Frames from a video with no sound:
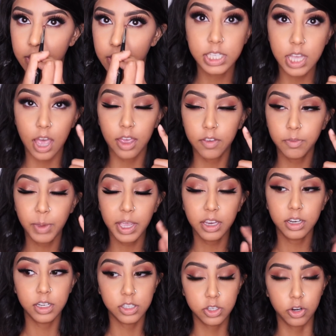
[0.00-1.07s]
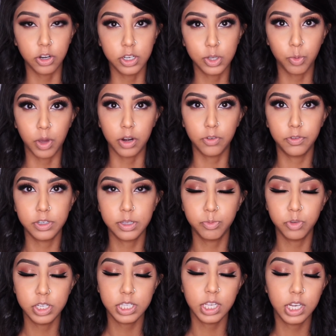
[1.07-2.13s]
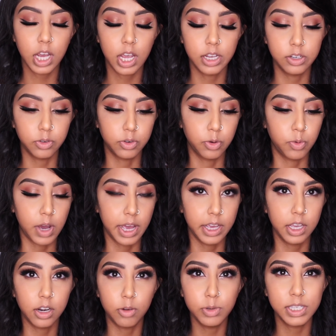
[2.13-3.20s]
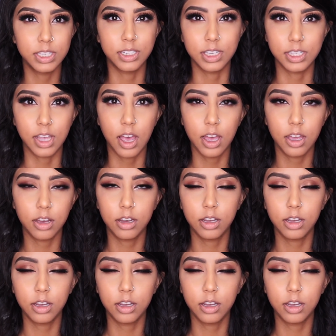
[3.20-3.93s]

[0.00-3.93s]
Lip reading: This eye of mine is starting to water for some reason. I don't know why. It always does that.